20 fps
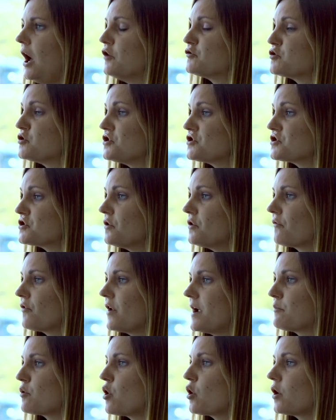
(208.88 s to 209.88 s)
A traditional
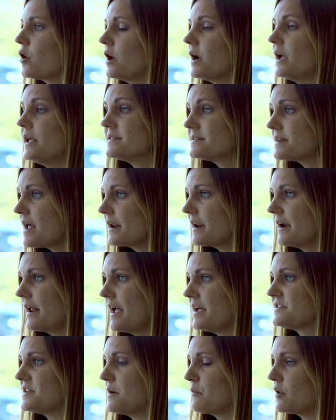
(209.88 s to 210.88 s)
freight broker is not an
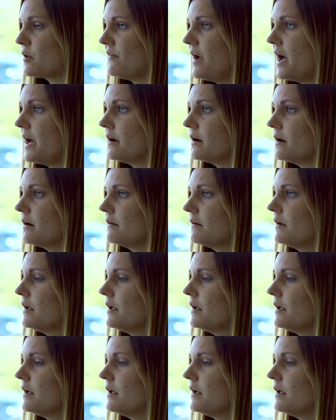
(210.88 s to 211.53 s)
asset provider.